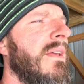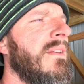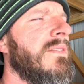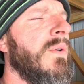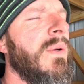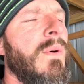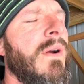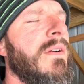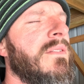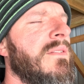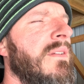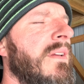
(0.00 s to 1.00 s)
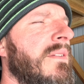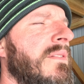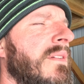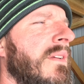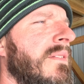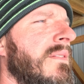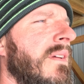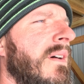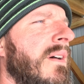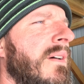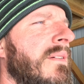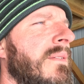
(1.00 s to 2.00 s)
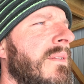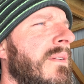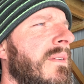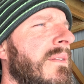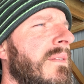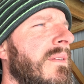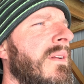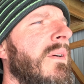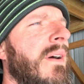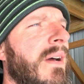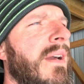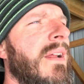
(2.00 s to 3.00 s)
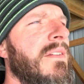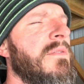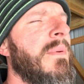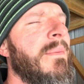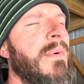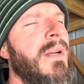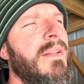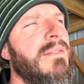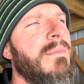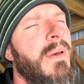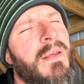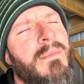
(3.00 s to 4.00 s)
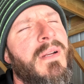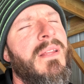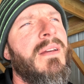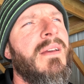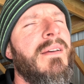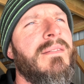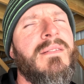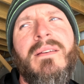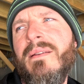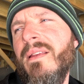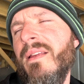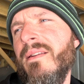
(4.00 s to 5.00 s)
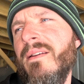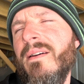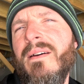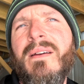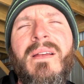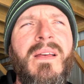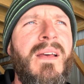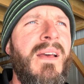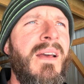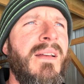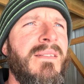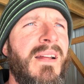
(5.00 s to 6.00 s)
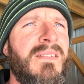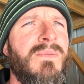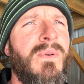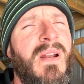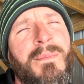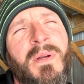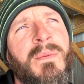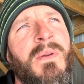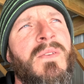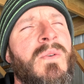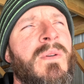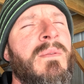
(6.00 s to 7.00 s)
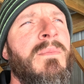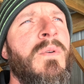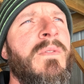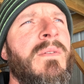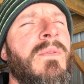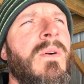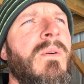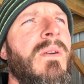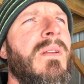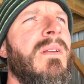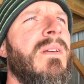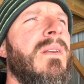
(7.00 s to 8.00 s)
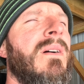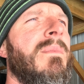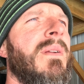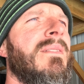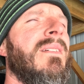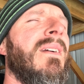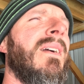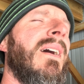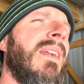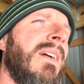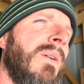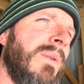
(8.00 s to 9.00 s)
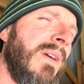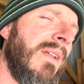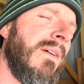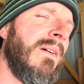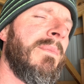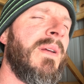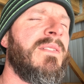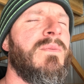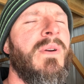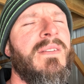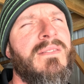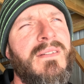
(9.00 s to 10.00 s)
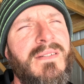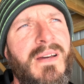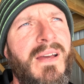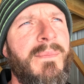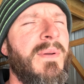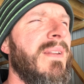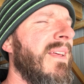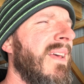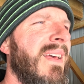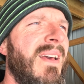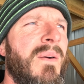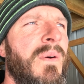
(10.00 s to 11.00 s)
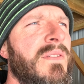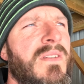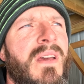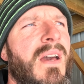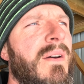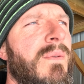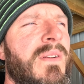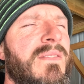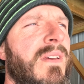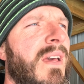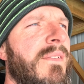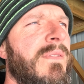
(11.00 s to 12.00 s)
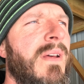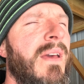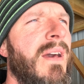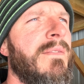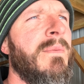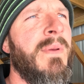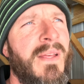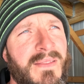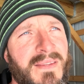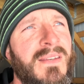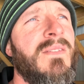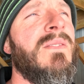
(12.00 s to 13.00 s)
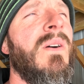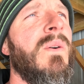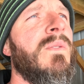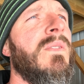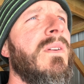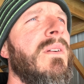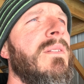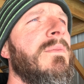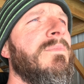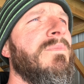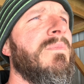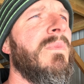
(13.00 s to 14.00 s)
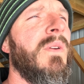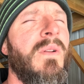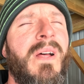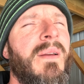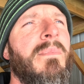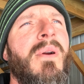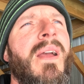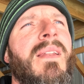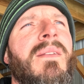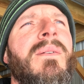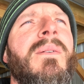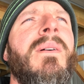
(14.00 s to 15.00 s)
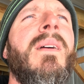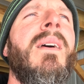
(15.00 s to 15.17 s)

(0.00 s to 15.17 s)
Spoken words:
So it works. It's just, you know, I got to spend money to make money, I guess. And that's what I'm going to be doing moving forward, you know, but it's like I got to go get them. That's wasting time. But once I have them, I have them. And these totes here, they're like brand new.